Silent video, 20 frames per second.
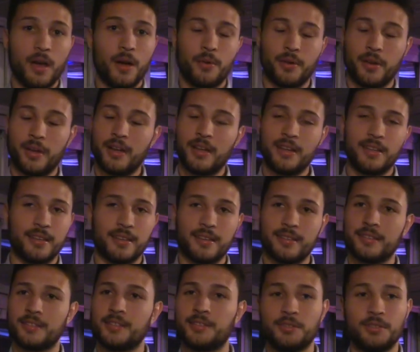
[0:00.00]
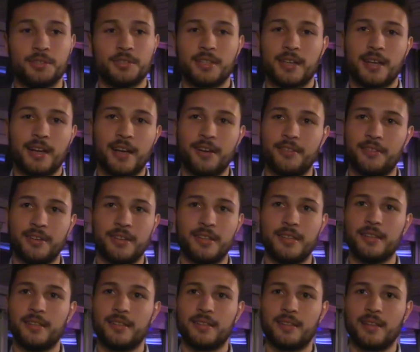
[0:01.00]
No, I want early, as soon as I can
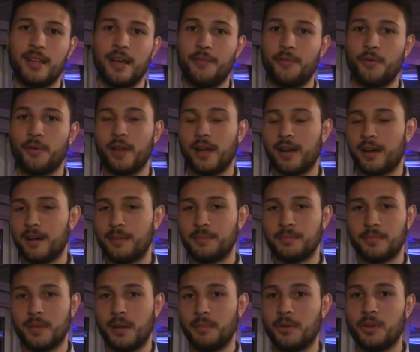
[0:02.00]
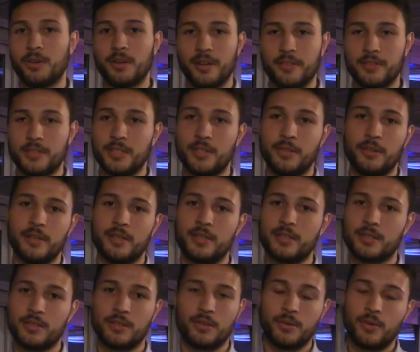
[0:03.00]
really. I feel like I'm good enough to do
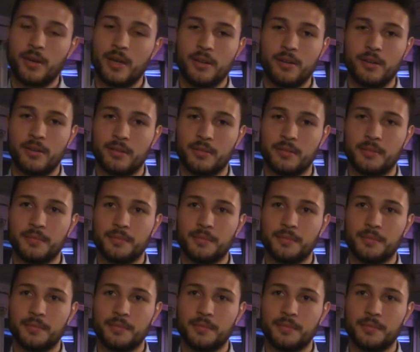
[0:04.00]
it, so why not?